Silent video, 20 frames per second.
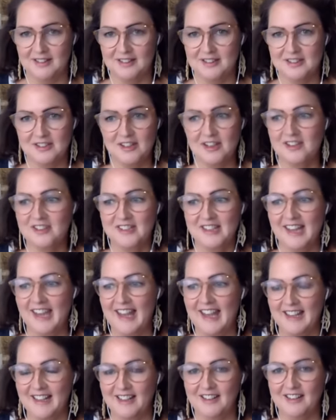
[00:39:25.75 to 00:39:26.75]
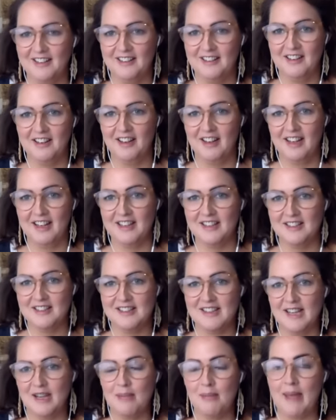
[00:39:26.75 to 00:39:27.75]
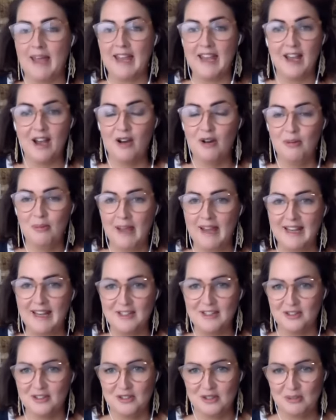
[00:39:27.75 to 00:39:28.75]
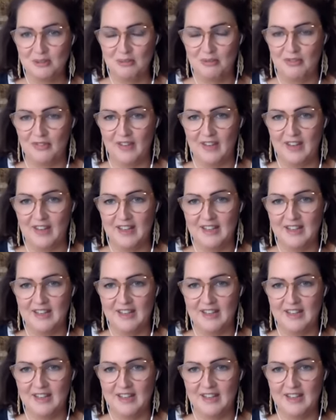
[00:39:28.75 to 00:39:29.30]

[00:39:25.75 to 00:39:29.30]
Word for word: start again, like stick a whole page on top of it.